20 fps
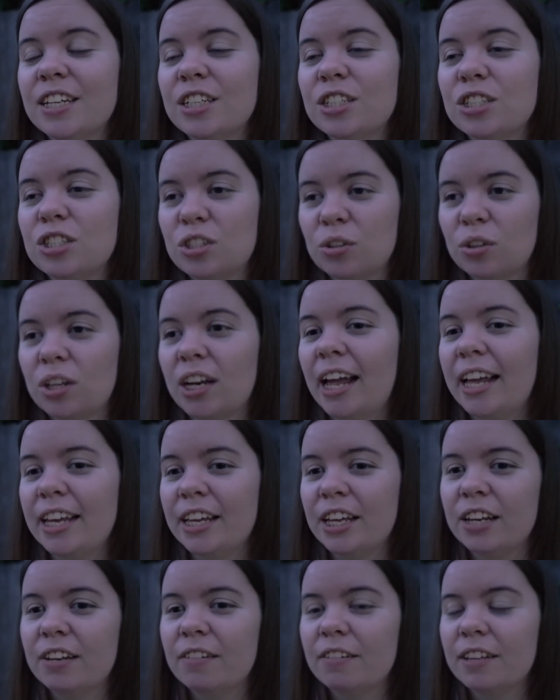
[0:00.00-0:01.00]
so that I
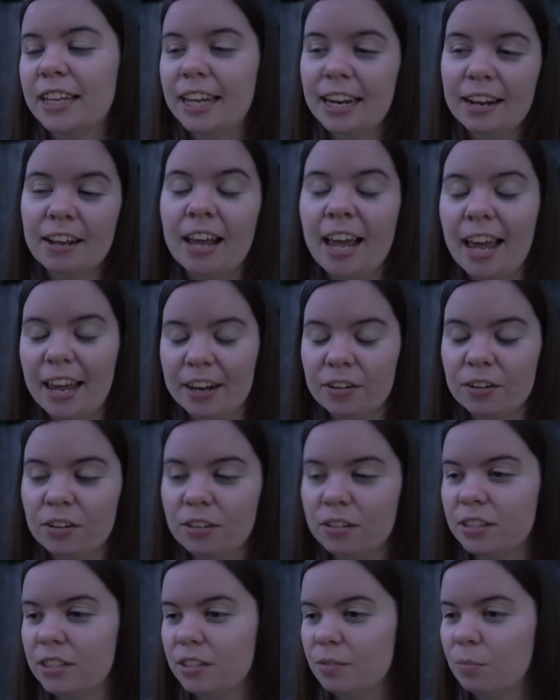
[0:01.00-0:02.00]
could get a
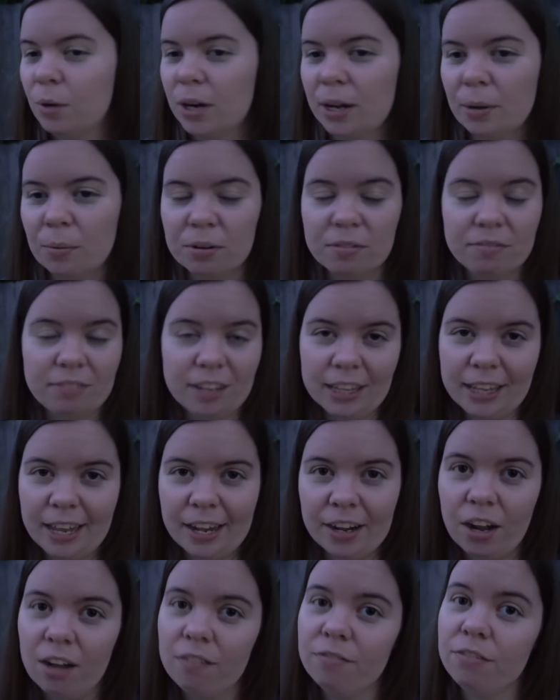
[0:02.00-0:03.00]
handle to what it would feel
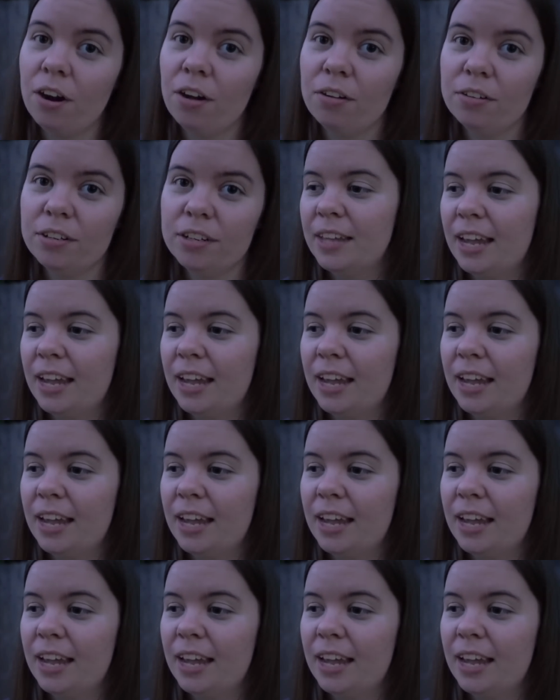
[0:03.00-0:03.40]
like off-road.